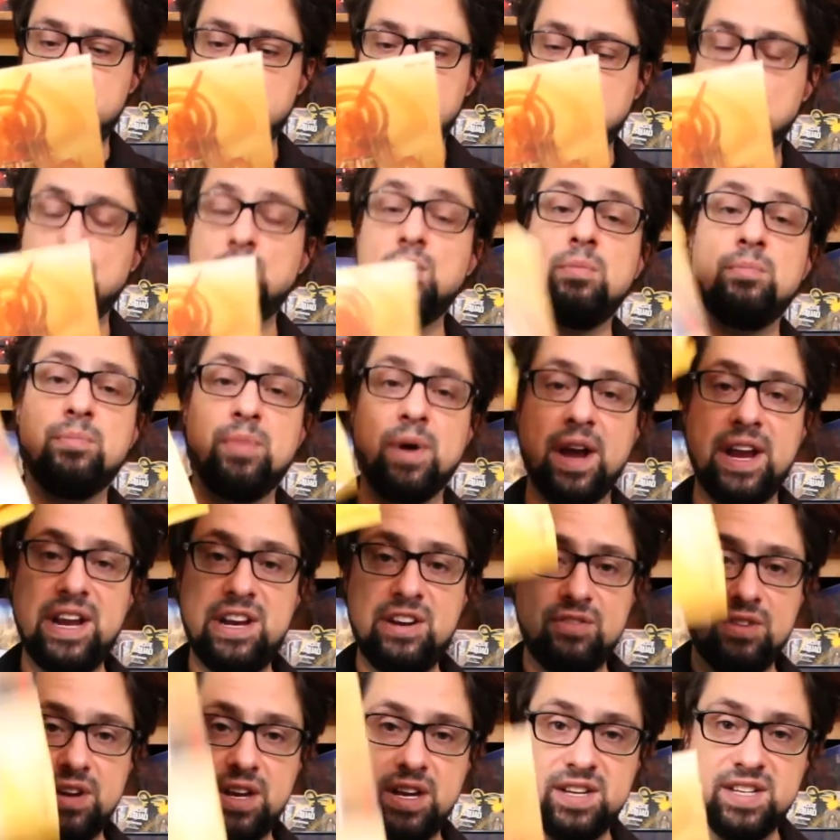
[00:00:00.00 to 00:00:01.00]
when
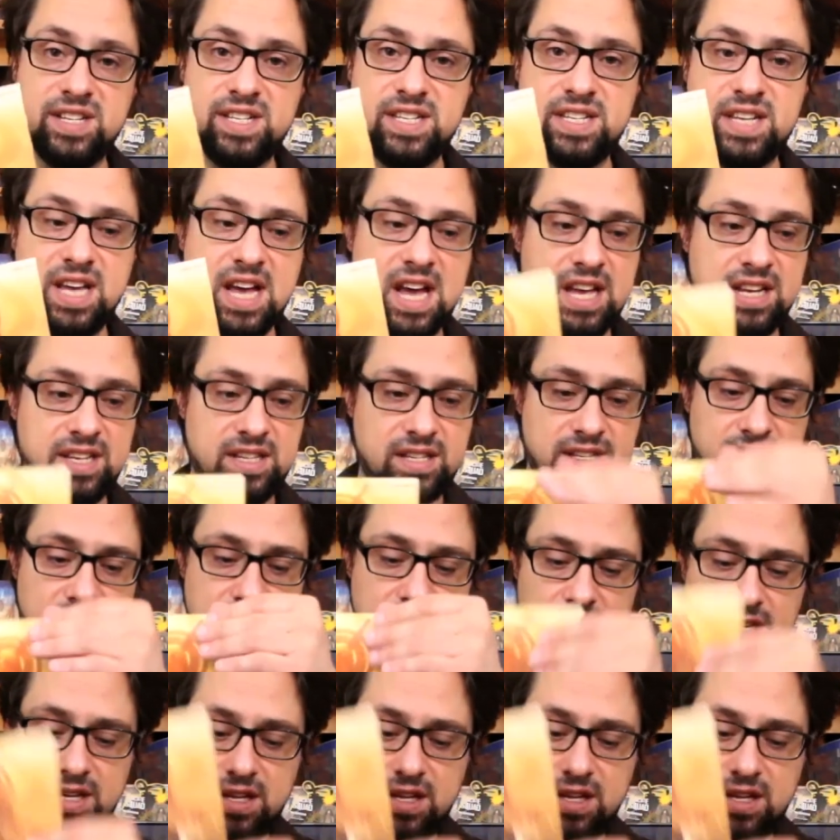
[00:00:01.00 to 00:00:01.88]
bindering a set.